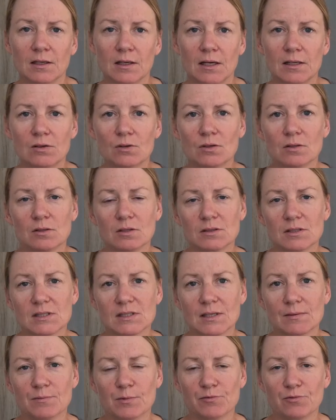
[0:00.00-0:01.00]
And you can look
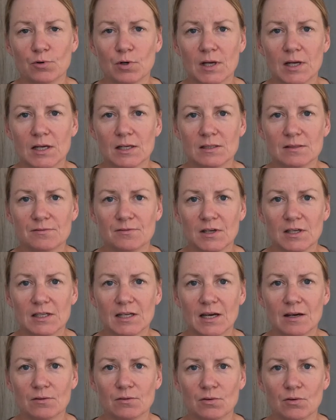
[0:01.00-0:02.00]
this up beforehand to find
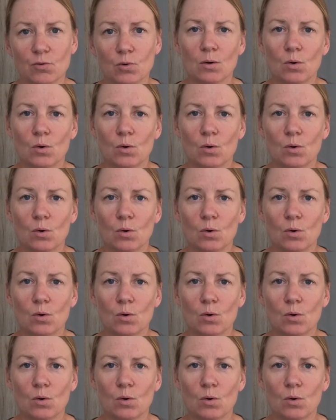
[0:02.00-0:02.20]
out.